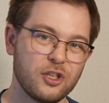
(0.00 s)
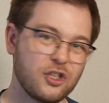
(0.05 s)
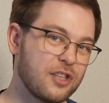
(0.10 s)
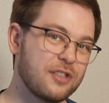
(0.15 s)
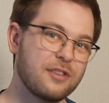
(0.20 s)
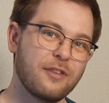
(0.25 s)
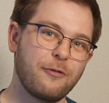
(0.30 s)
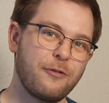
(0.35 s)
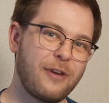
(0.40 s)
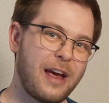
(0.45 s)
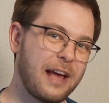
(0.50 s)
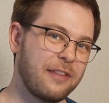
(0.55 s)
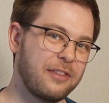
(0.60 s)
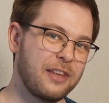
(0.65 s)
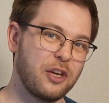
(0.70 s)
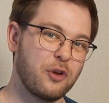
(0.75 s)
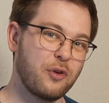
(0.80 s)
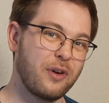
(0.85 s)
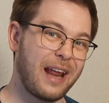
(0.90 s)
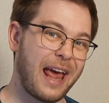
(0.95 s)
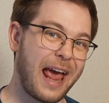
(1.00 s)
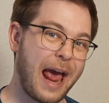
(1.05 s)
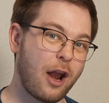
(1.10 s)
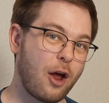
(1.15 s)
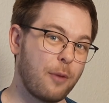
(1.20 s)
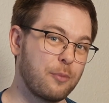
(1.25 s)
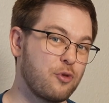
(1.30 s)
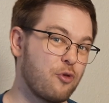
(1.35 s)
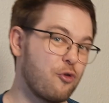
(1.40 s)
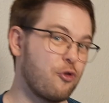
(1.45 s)
Just the fact that you can add
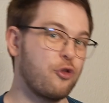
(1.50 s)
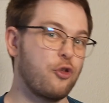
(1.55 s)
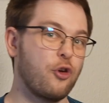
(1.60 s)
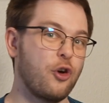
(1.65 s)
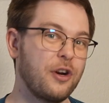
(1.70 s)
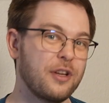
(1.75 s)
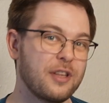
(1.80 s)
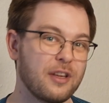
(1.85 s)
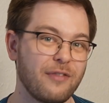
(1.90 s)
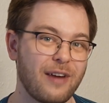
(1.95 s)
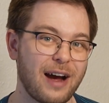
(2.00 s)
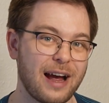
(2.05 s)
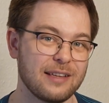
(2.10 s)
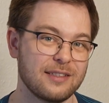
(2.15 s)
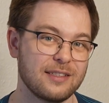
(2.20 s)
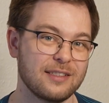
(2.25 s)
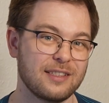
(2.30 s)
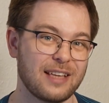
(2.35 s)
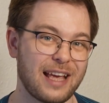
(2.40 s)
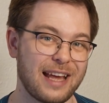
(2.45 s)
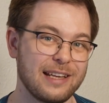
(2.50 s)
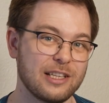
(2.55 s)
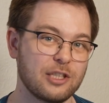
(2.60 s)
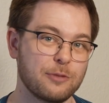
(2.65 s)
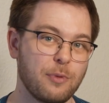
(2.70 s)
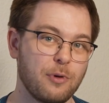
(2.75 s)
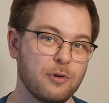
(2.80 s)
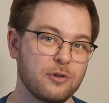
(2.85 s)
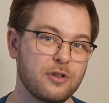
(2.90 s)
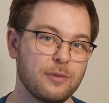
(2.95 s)
up to 30 devices and
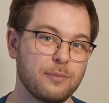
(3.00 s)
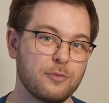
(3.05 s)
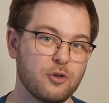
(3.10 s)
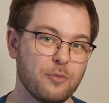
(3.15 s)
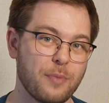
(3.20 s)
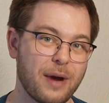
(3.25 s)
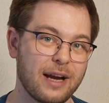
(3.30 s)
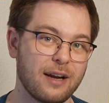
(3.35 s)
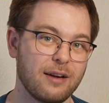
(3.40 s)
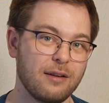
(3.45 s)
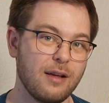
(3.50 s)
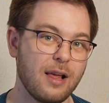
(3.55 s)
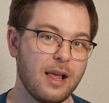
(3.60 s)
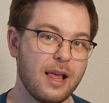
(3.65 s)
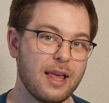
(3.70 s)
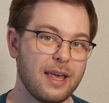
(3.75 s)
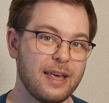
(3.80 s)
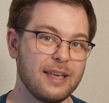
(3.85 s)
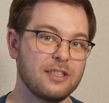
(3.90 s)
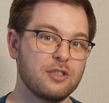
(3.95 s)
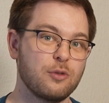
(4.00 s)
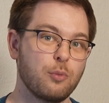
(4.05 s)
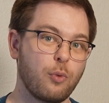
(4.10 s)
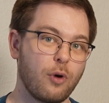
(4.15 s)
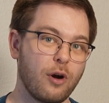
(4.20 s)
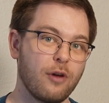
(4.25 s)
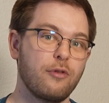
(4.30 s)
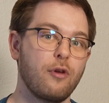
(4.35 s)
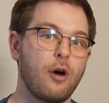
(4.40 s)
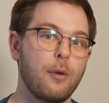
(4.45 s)
expose them to Matter is
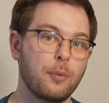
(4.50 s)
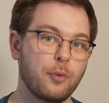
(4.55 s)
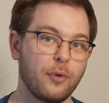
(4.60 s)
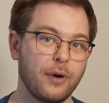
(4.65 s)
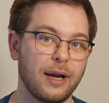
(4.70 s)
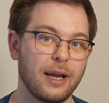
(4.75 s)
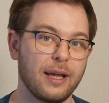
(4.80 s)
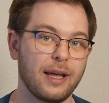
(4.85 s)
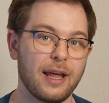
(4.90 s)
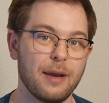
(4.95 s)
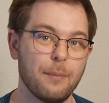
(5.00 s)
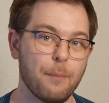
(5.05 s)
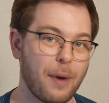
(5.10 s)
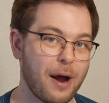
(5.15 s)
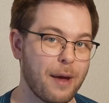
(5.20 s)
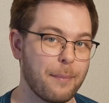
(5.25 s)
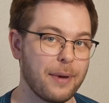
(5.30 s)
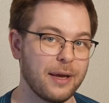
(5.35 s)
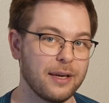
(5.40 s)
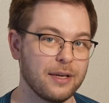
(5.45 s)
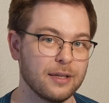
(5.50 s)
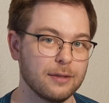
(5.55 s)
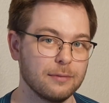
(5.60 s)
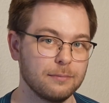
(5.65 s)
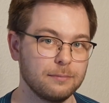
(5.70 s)
worth upgrading in my opinion.